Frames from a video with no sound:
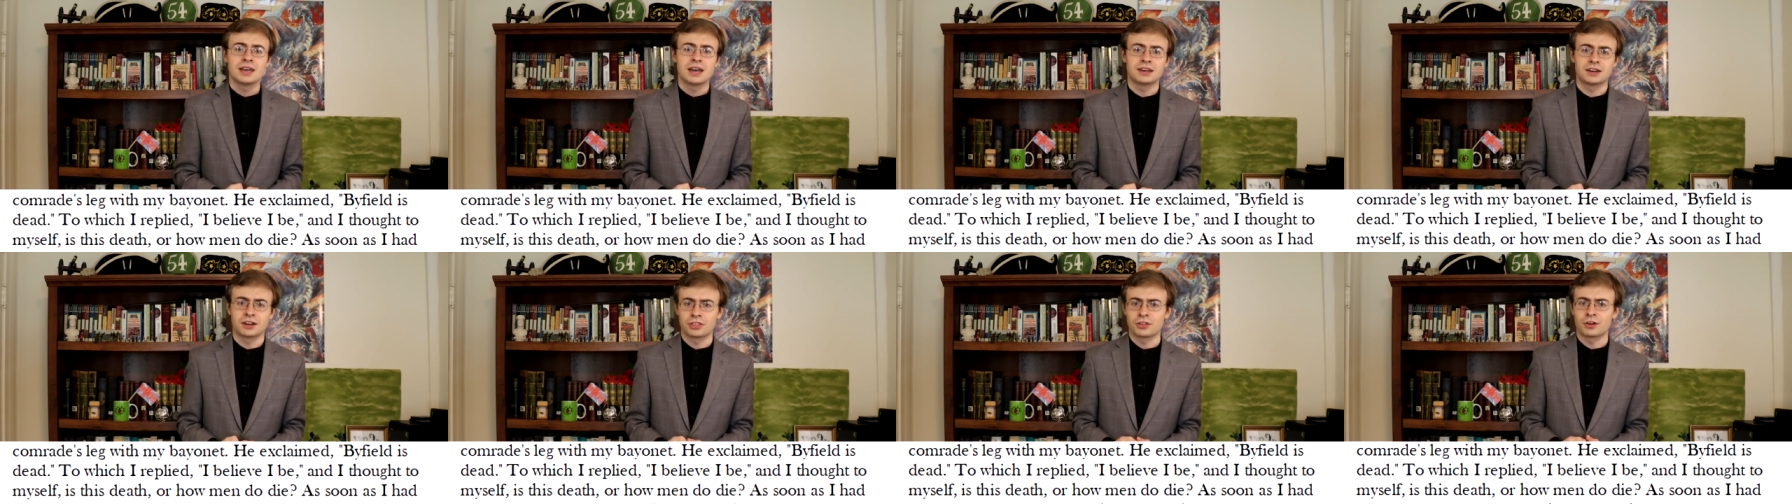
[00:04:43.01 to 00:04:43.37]

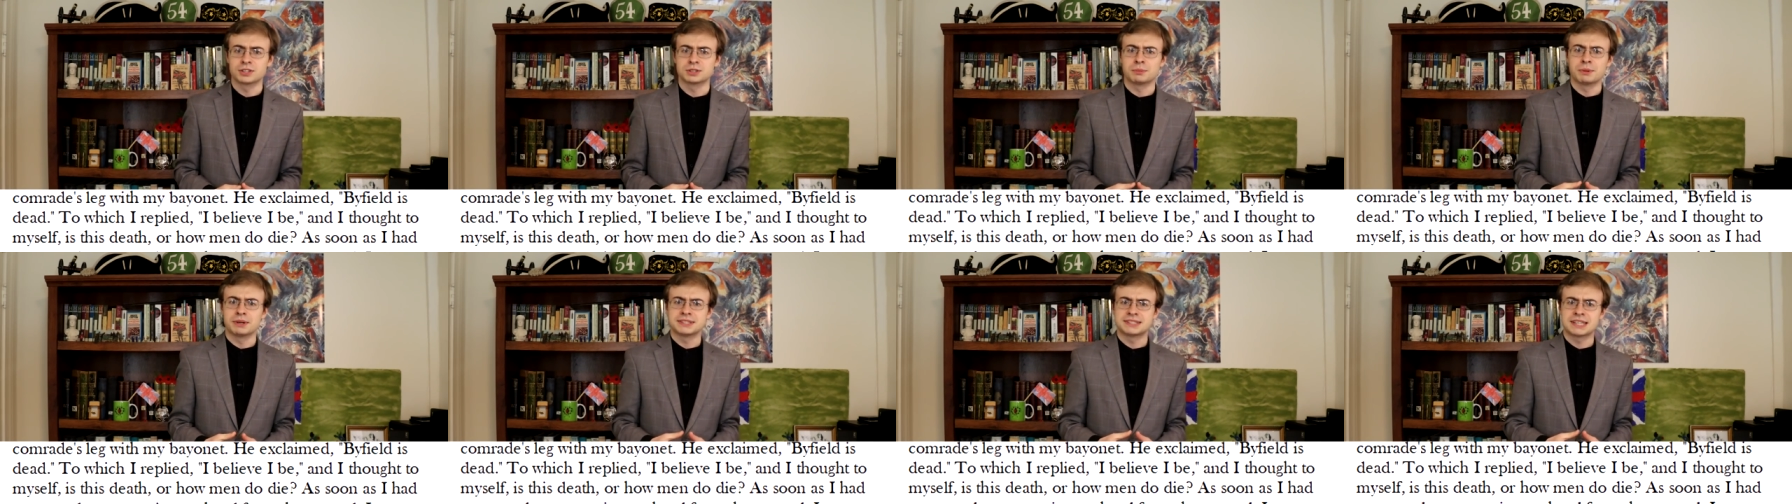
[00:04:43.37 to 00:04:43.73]
And I
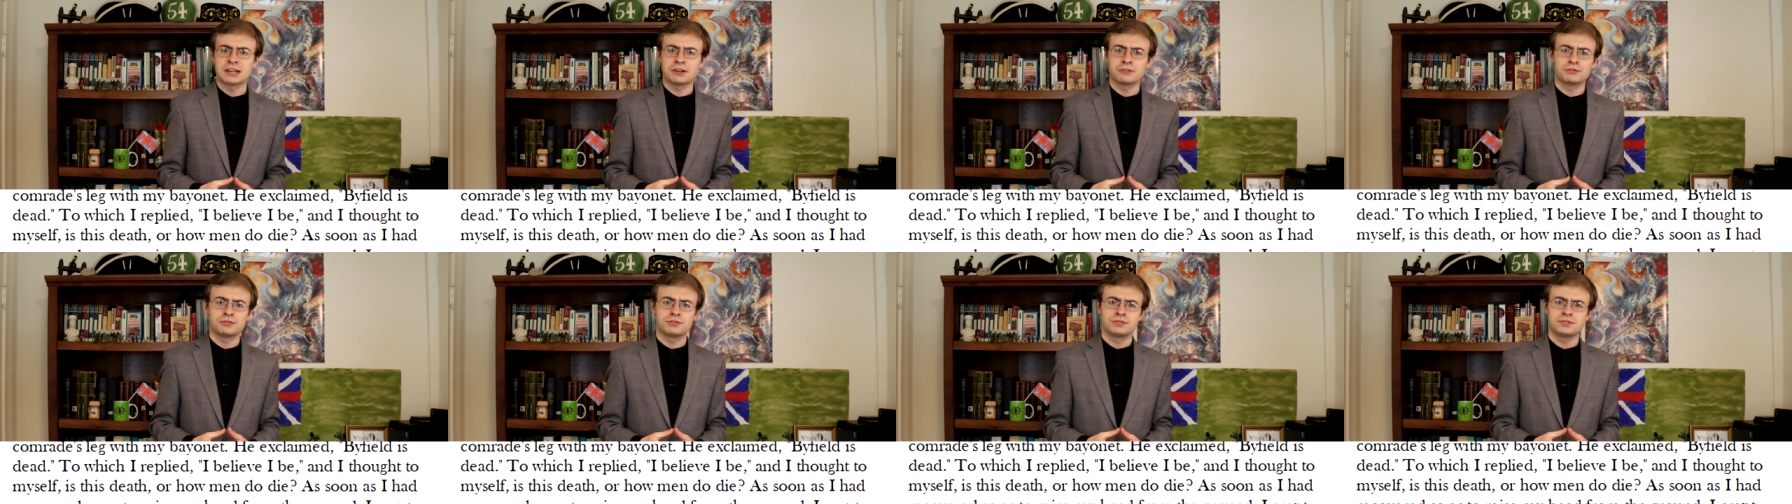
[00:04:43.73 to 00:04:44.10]
thought to
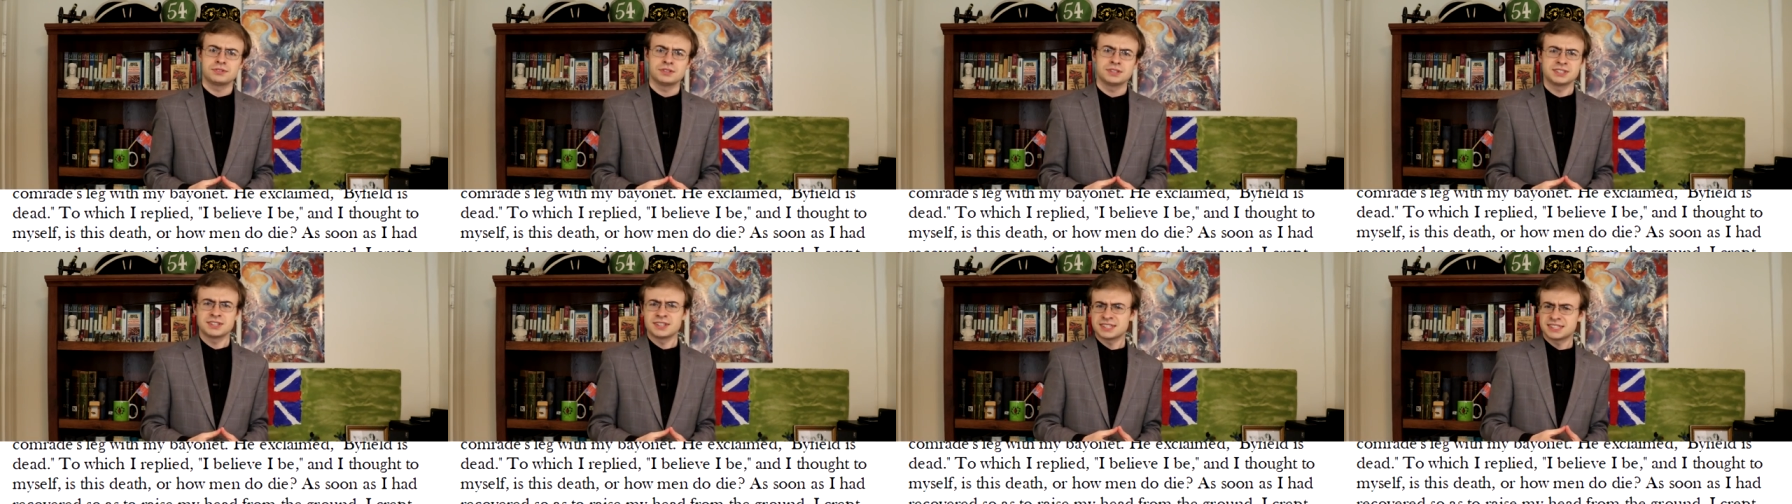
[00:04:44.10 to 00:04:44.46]
myself,
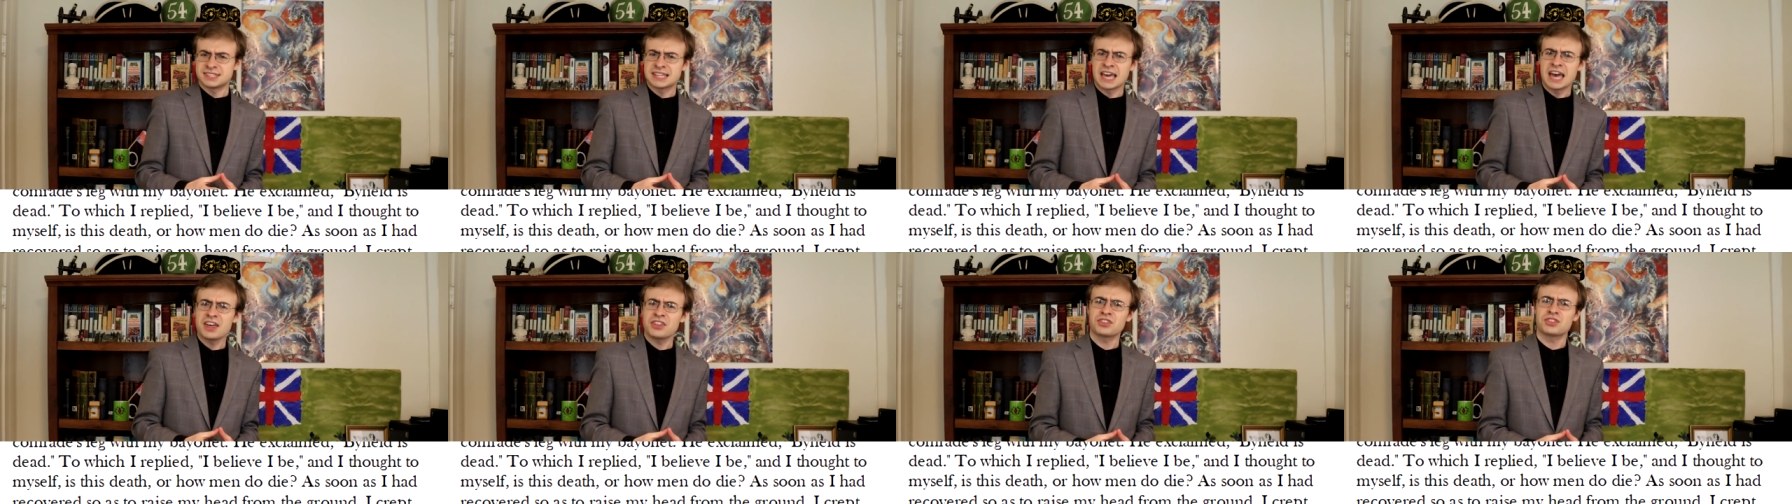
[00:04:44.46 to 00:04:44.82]
Is this
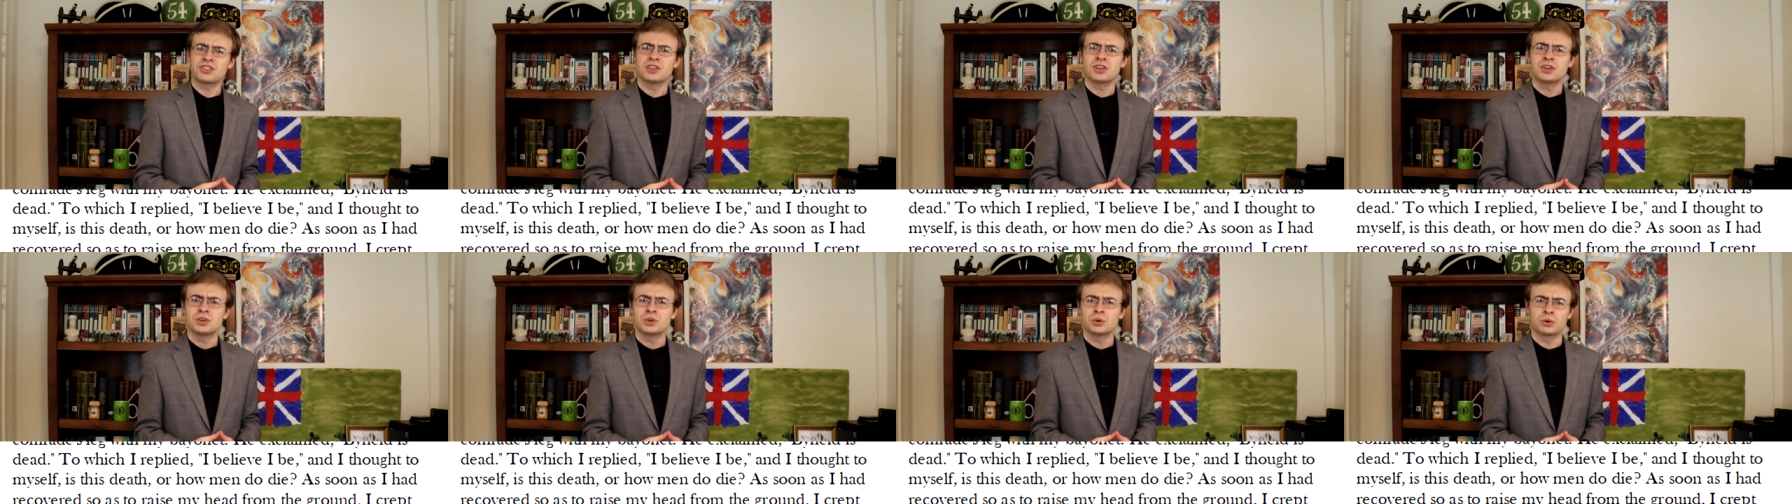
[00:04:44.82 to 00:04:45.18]

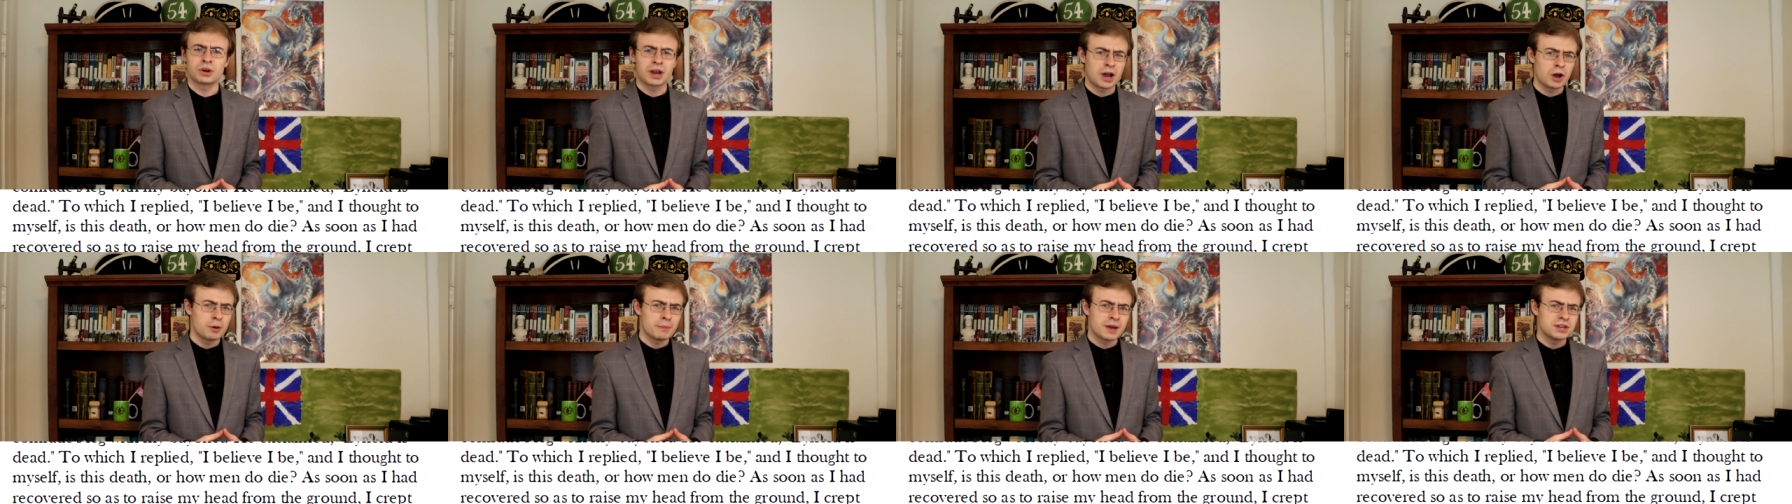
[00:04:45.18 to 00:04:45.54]
death, or
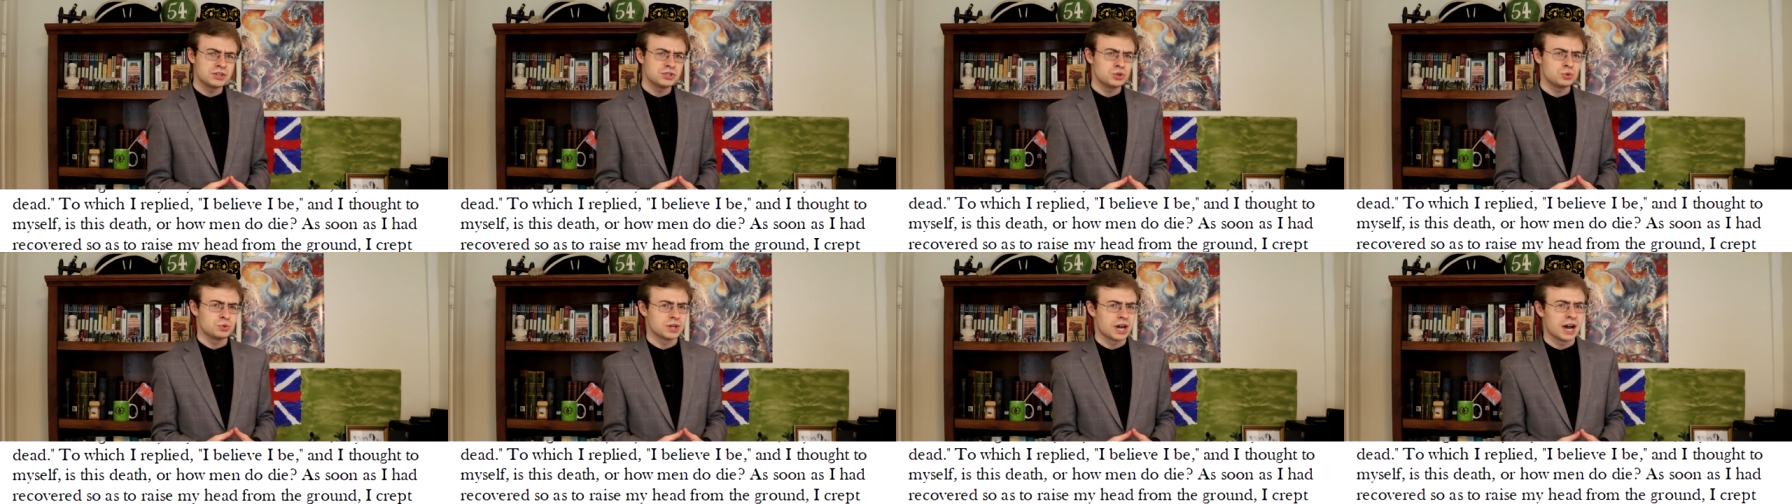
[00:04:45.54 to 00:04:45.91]
how
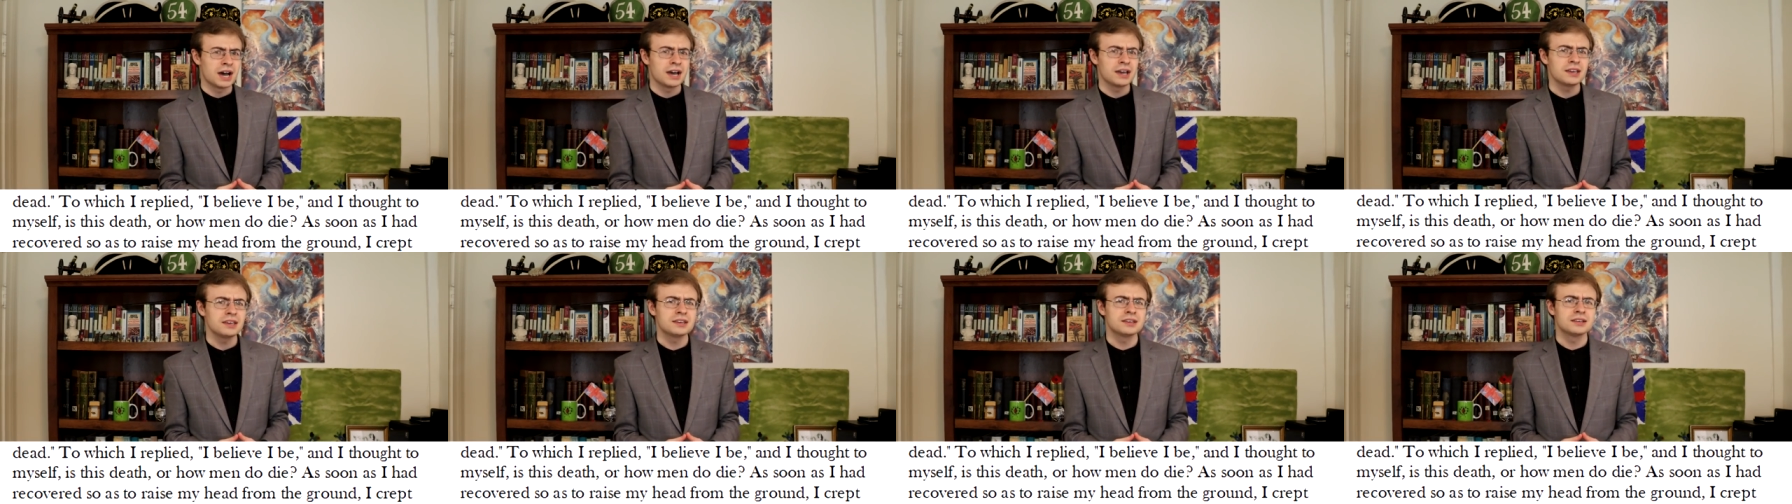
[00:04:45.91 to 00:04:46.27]
men do
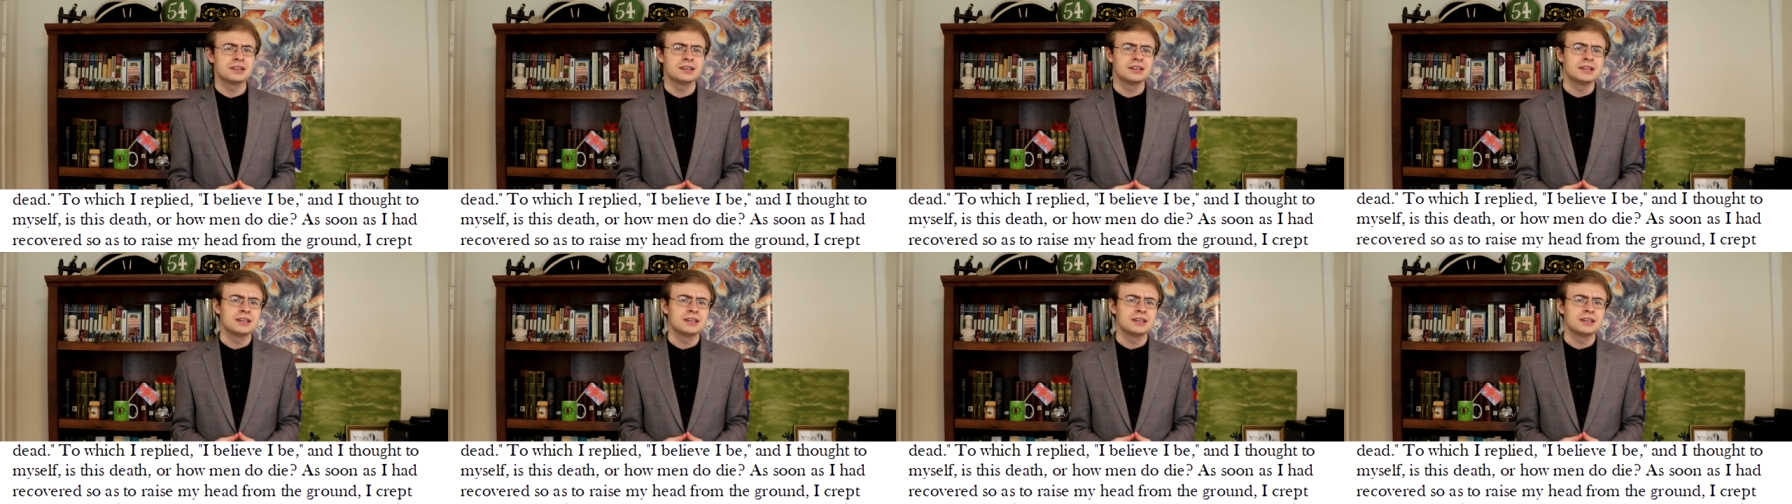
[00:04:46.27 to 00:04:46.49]
die?